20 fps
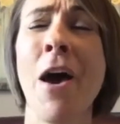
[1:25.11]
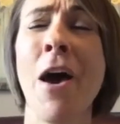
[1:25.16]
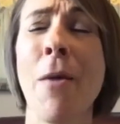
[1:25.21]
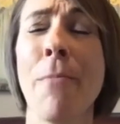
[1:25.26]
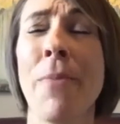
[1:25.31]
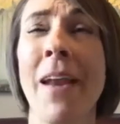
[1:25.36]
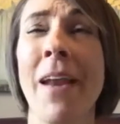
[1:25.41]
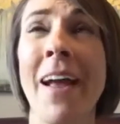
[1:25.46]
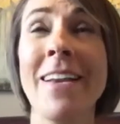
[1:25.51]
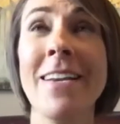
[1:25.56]

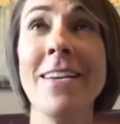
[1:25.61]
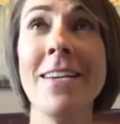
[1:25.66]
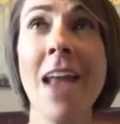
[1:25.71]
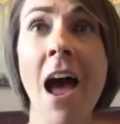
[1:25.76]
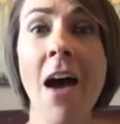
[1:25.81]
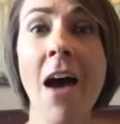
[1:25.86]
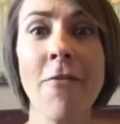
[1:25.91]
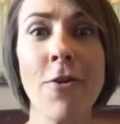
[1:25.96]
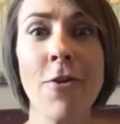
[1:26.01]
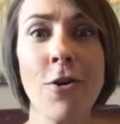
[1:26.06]
but I
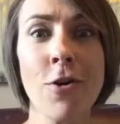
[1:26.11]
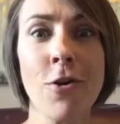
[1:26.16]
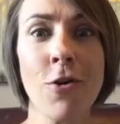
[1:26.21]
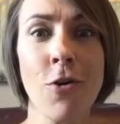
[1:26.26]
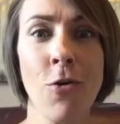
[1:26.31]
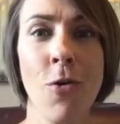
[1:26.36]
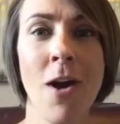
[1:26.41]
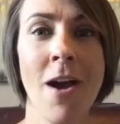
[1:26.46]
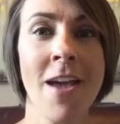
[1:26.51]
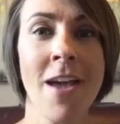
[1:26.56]
never
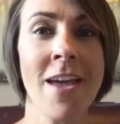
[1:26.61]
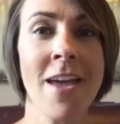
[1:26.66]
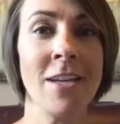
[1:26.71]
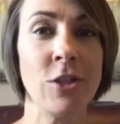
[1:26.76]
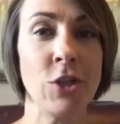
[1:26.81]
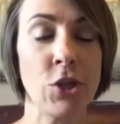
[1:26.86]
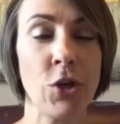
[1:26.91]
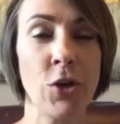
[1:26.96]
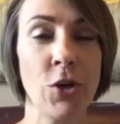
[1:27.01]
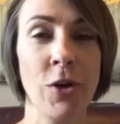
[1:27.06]
quite
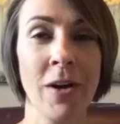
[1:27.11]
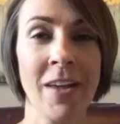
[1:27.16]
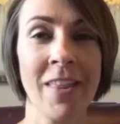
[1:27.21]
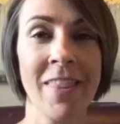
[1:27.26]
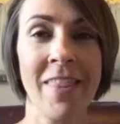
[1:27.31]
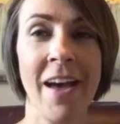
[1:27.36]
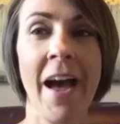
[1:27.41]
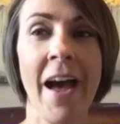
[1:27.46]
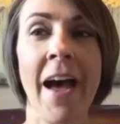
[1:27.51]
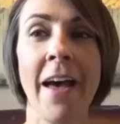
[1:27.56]
took
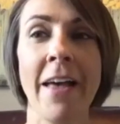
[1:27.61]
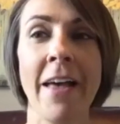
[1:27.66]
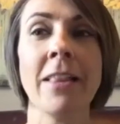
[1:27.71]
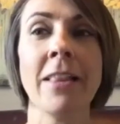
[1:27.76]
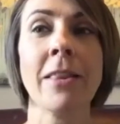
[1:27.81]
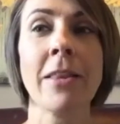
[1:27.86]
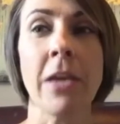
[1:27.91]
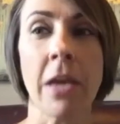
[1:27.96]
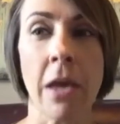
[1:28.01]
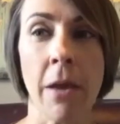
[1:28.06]
that
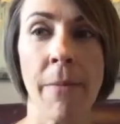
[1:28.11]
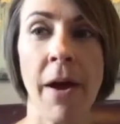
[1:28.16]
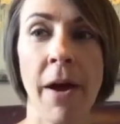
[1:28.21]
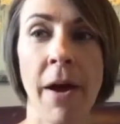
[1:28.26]
leap.